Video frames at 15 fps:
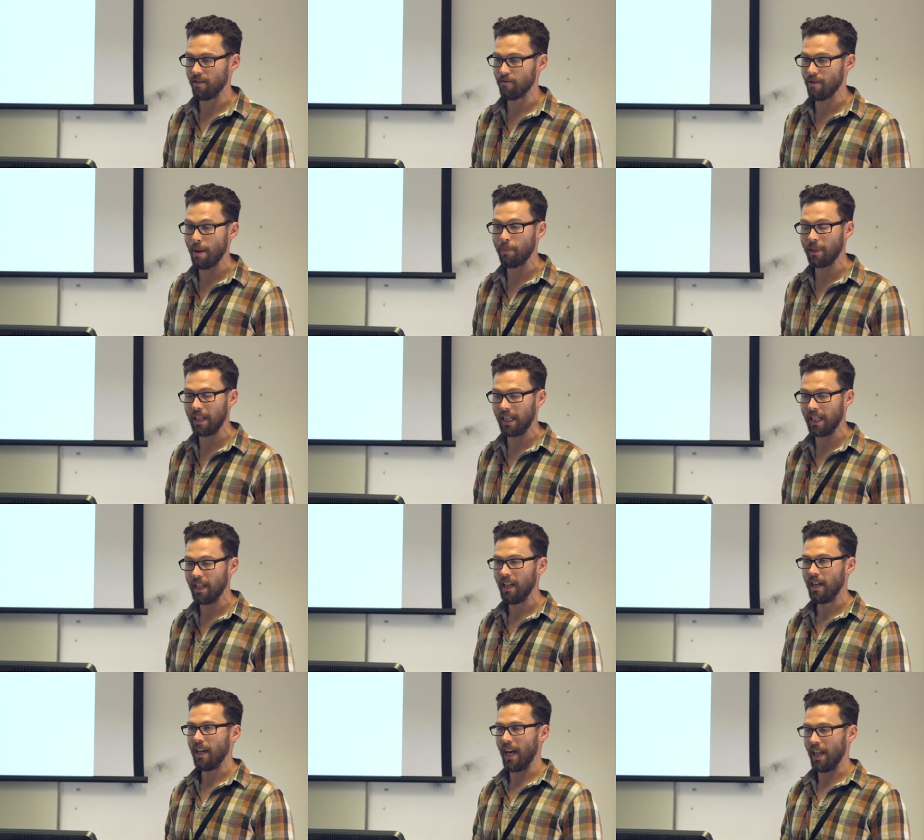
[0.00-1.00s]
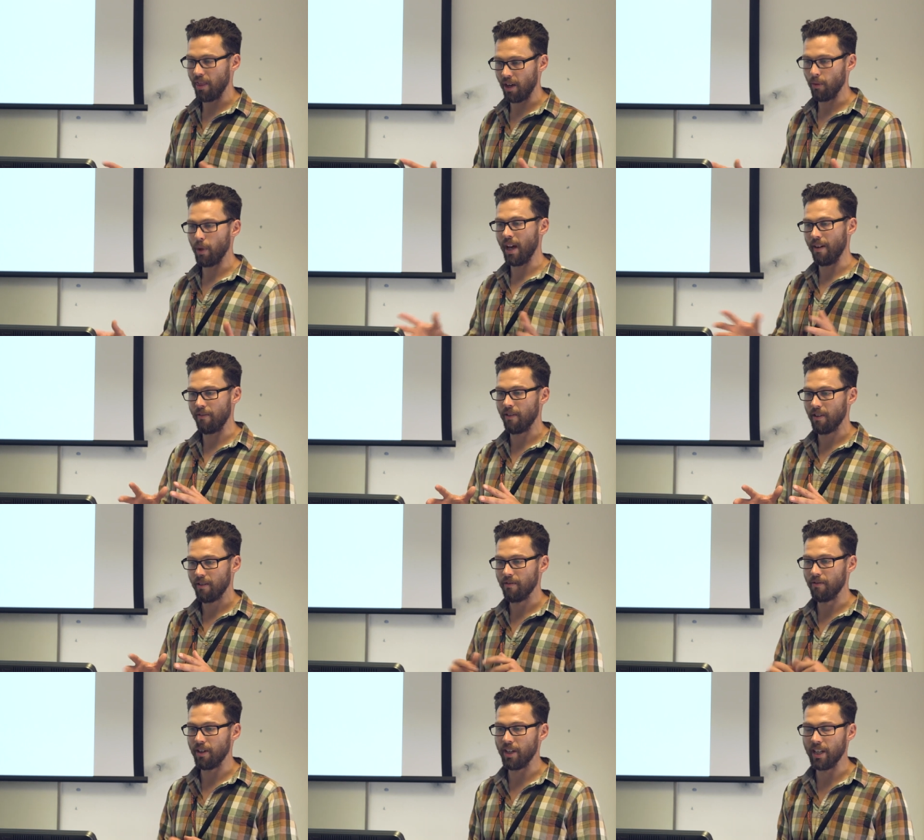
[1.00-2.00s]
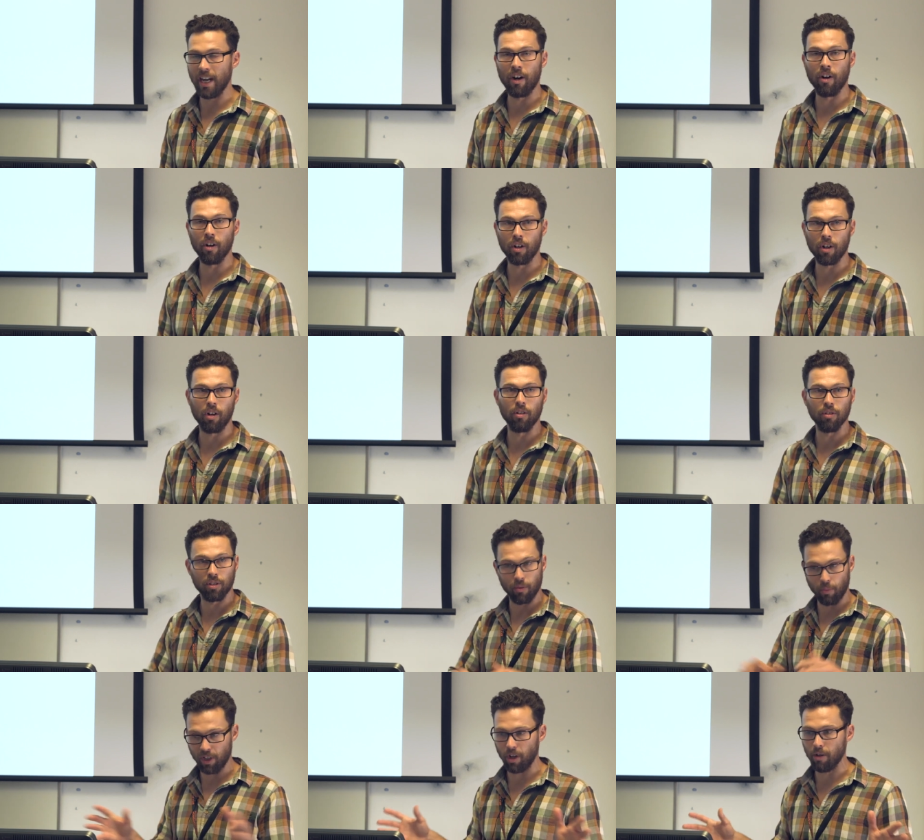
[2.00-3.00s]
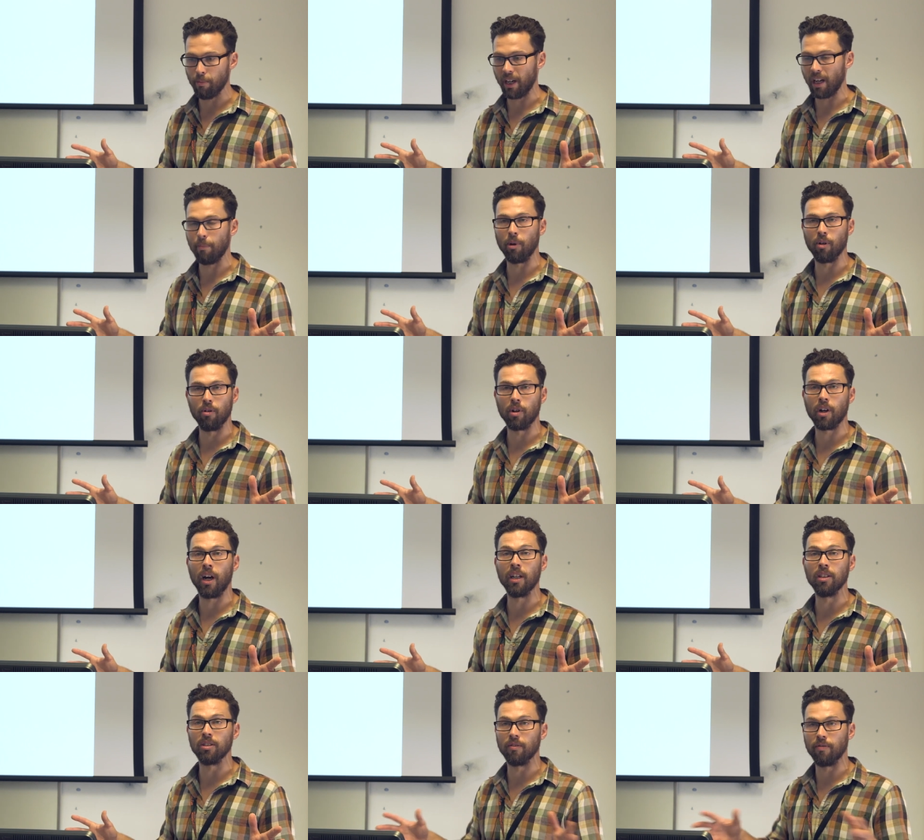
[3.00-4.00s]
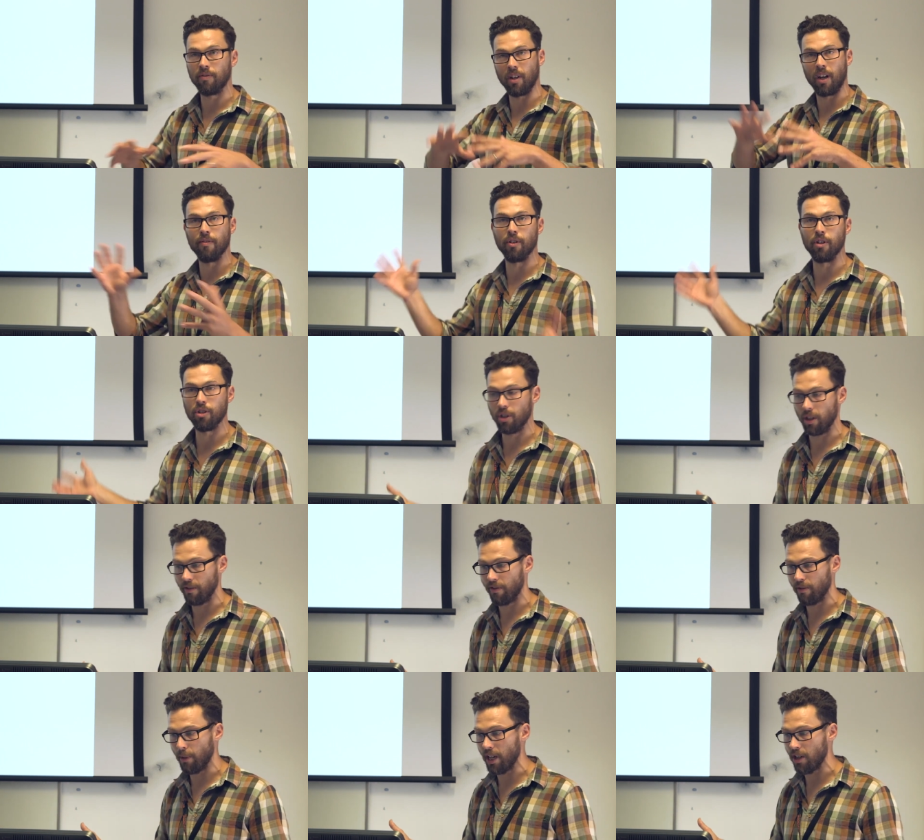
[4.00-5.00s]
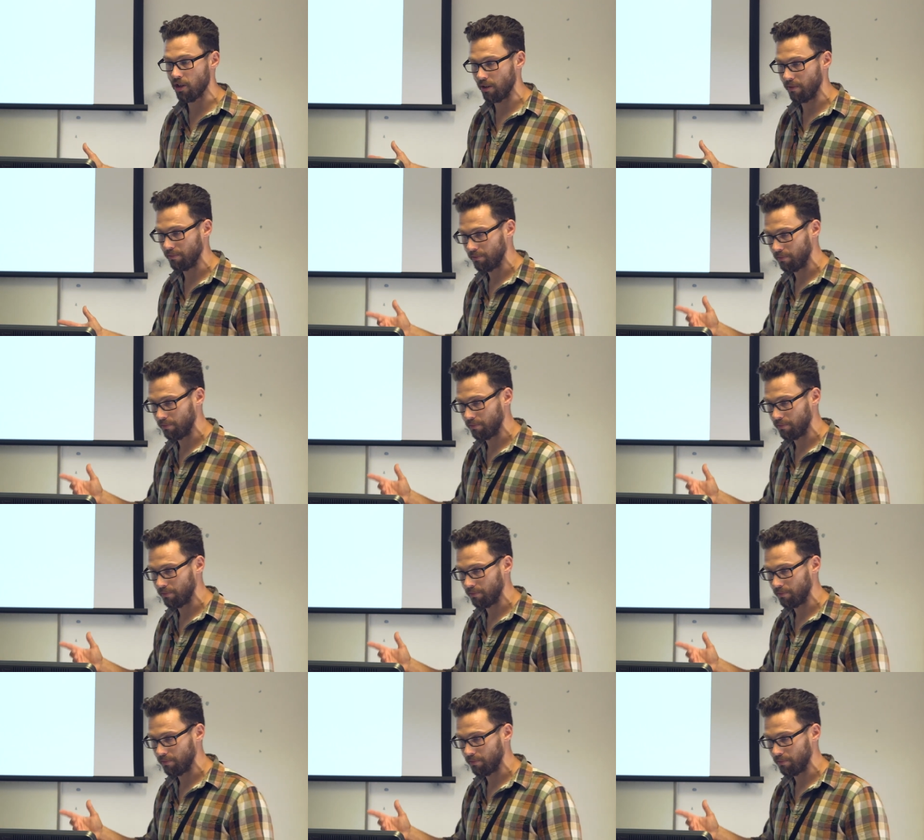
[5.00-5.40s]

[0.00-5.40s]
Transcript: rapidly, and then we have very narrow goals and we don't pick up on all kinds of divergent information.